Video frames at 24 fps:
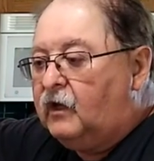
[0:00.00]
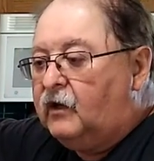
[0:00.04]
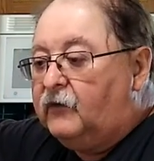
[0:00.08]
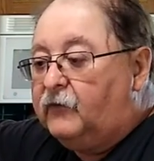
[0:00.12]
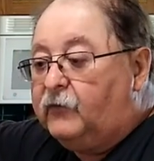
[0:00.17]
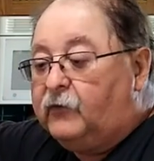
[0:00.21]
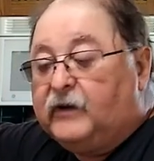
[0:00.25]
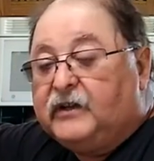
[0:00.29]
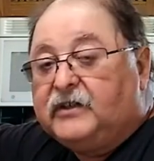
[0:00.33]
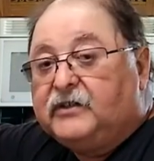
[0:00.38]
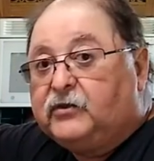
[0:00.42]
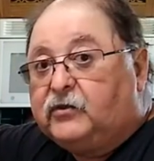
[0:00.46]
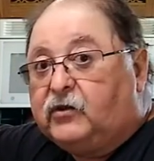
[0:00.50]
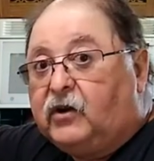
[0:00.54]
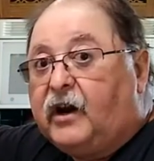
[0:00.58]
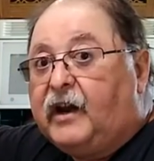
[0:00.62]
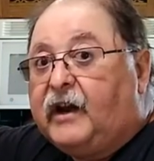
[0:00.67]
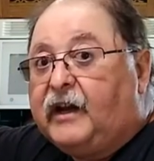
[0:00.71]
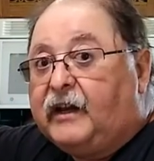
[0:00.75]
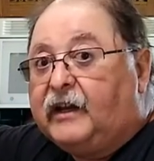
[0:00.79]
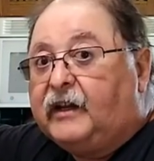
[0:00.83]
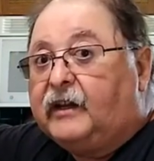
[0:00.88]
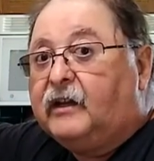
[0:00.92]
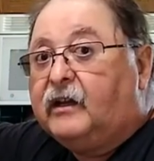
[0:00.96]
freeze
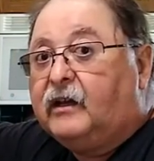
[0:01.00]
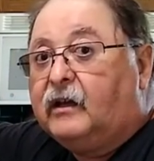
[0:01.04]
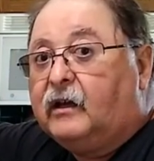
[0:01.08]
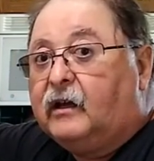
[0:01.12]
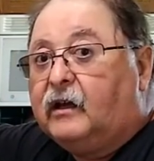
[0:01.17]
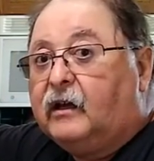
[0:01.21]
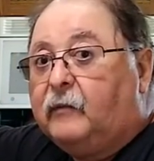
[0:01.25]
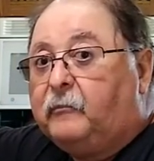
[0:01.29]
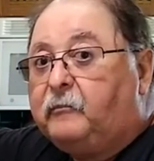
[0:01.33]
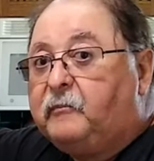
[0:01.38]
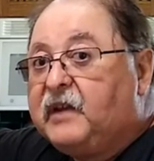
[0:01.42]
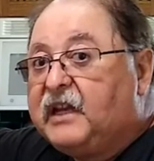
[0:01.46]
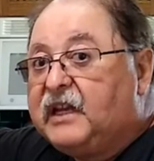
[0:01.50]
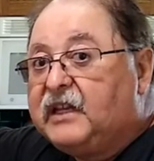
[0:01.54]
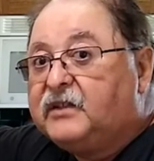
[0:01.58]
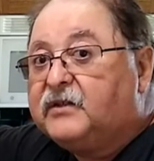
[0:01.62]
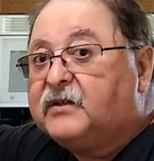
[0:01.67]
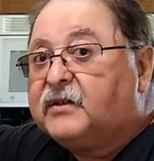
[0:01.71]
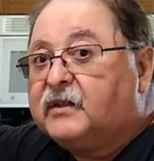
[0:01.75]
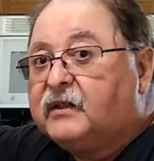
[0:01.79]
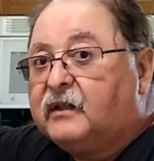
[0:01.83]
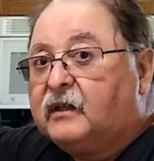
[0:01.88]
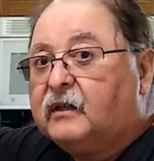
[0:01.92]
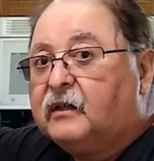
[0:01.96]
drying
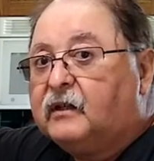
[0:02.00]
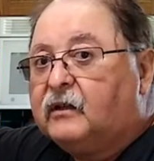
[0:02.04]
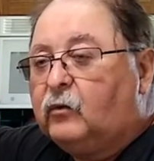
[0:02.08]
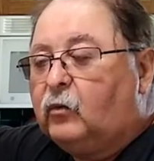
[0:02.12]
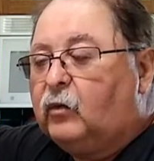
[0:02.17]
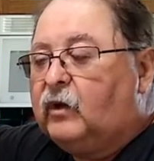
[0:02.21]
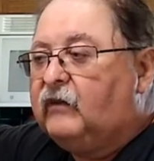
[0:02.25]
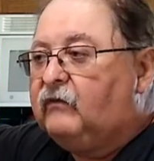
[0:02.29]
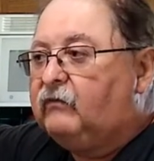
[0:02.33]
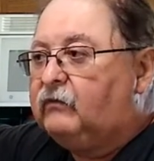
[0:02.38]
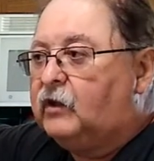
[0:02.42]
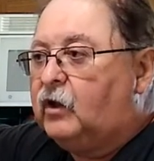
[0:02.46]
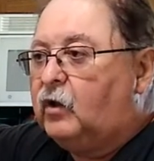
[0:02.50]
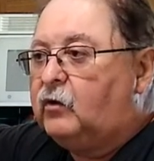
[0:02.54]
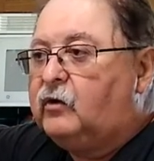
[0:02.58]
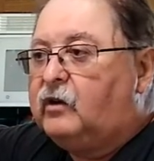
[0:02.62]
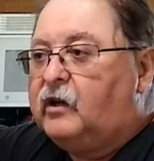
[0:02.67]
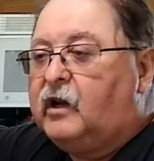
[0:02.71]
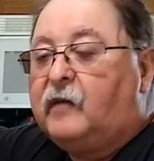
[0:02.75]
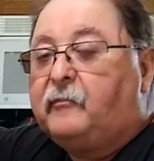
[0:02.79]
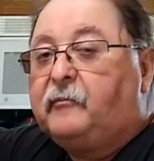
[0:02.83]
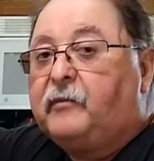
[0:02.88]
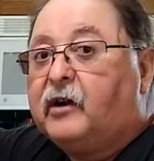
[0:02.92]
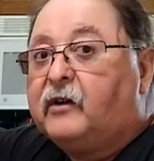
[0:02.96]
meats. We've
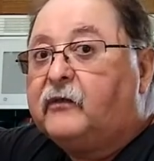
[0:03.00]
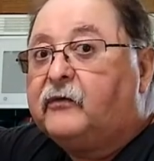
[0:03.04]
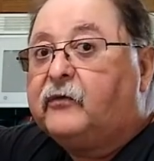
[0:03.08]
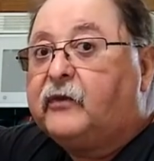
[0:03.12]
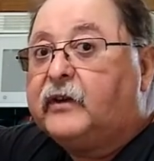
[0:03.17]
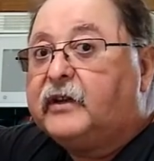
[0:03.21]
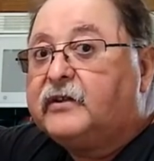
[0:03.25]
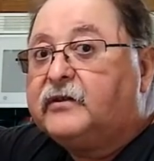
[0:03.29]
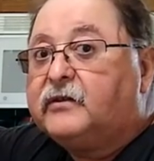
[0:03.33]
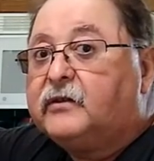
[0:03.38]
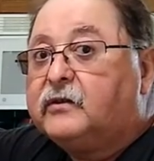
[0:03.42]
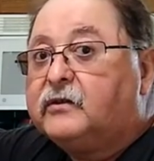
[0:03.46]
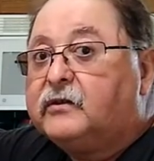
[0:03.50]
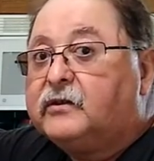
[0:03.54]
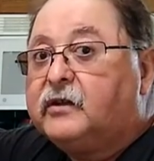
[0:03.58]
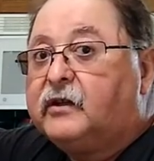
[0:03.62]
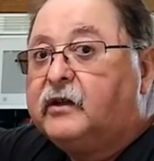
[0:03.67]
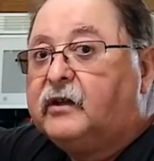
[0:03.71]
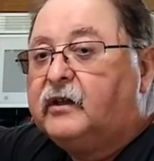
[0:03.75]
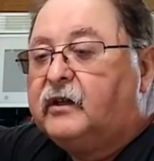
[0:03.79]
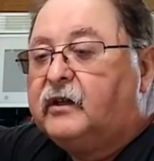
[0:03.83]
loaded up our freezers